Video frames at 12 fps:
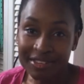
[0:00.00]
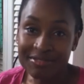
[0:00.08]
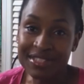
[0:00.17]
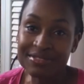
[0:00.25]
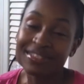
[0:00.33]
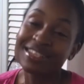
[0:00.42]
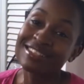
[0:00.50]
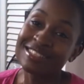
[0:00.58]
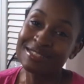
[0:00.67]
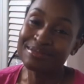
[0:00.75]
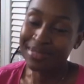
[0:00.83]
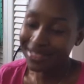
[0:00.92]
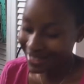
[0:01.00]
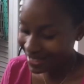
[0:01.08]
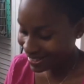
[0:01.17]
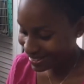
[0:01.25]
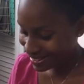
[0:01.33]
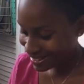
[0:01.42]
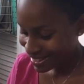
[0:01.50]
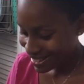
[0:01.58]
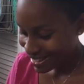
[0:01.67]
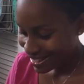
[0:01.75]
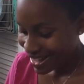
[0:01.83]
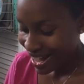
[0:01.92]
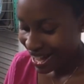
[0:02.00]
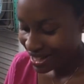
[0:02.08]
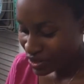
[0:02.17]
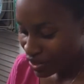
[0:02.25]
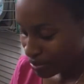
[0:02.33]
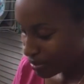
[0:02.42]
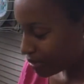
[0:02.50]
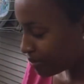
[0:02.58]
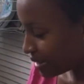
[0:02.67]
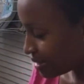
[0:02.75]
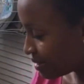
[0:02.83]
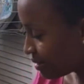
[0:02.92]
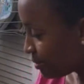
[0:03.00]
difficult, but I'll try my best.